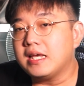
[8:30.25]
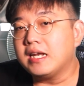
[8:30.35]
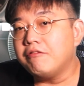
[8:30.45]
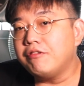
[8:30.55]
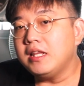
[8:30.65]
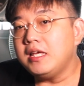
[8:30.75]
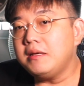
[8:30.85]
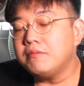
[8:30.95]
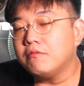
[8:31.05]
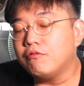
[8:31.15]
and I
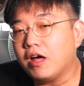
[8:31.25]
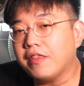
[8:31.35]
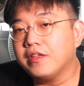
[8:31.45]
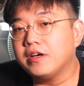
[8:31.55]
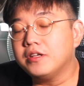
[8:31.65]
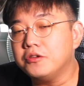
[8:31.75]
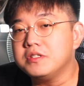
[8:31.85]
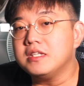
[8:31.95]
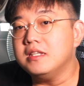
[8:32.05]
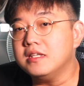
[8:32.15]
really rather use
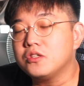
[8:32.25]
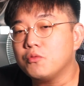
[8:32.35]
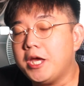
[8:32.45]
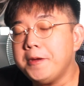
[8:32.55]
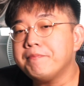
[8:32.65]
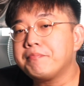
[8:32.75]
it this way.